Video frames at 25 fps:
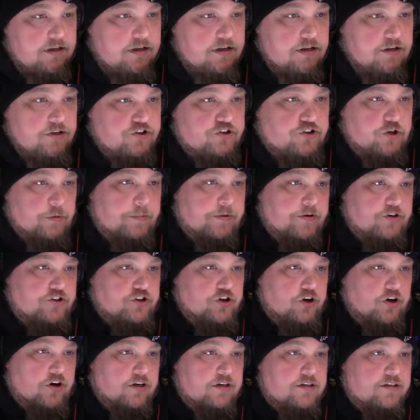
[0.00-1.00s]
Stupid
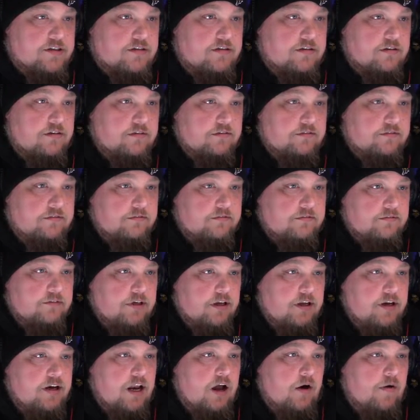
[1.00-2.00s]
jerks.
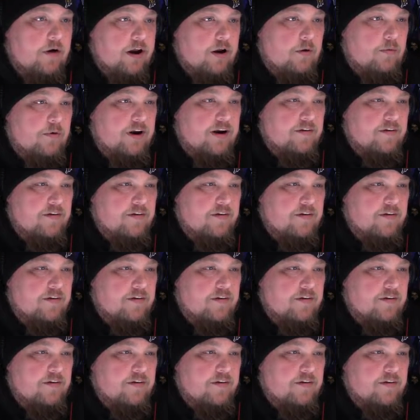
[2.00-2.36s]
No, I don't want to